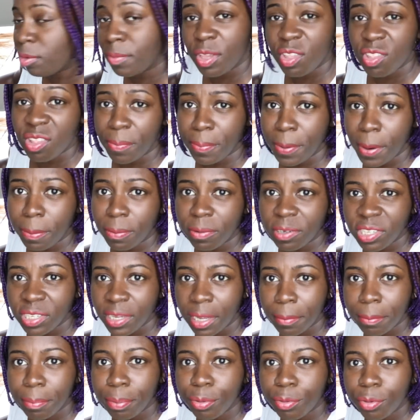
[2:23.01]
to be using the purple
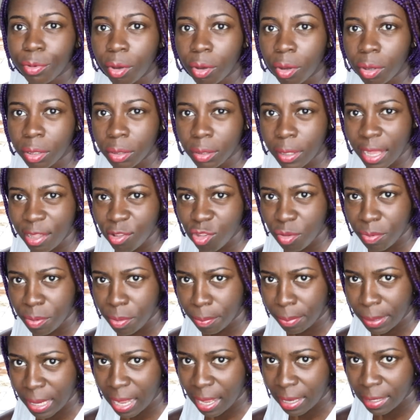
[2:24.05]
shampoo on like
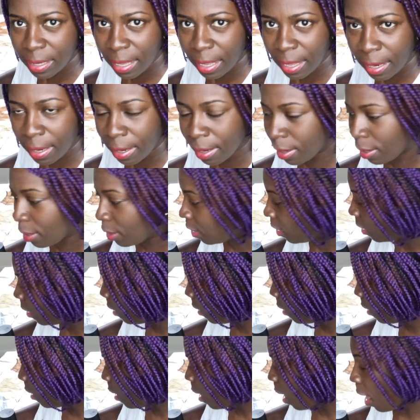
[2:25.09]
super blonde hair.
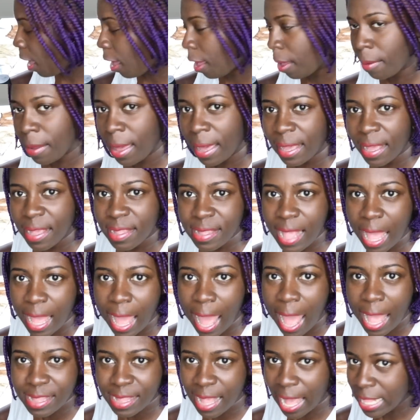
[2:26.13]
I guess
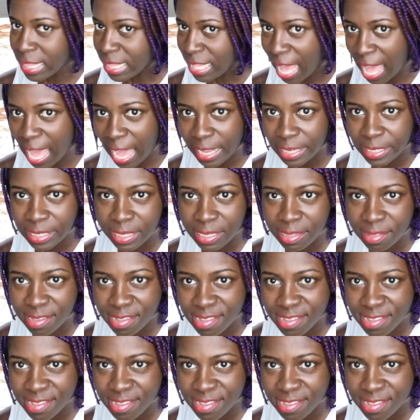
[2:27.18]
as I tagged it, the